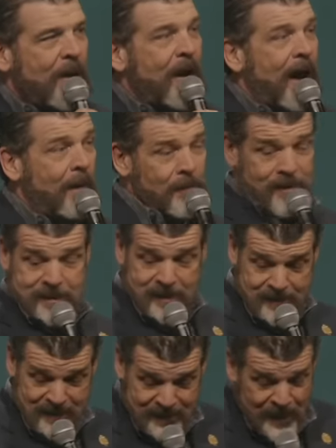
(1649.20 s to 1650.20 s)
I want to tell
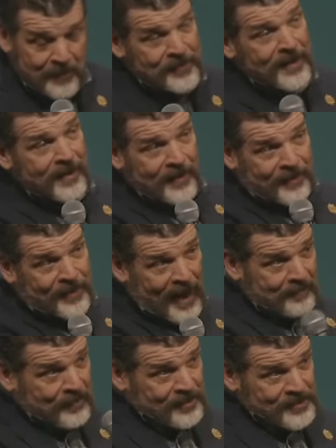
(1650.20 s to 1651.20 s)
you something.
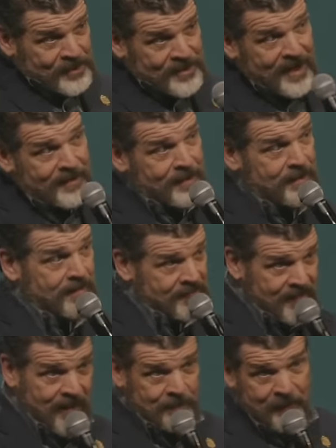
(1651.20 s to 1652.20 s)
That brother's standard
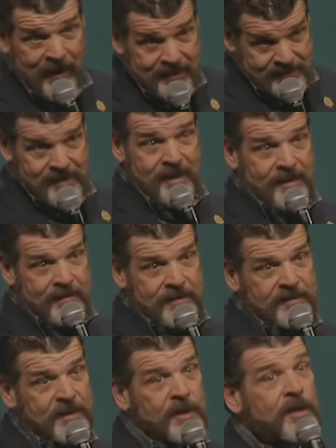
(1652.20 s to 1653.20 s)
and my standard,
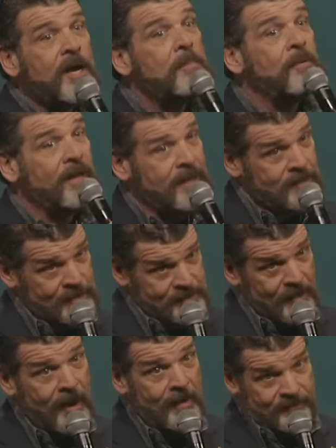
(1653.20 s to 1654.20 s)
a couple of inches
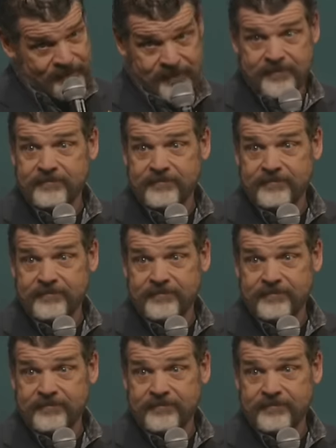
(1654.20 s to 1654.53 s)
off.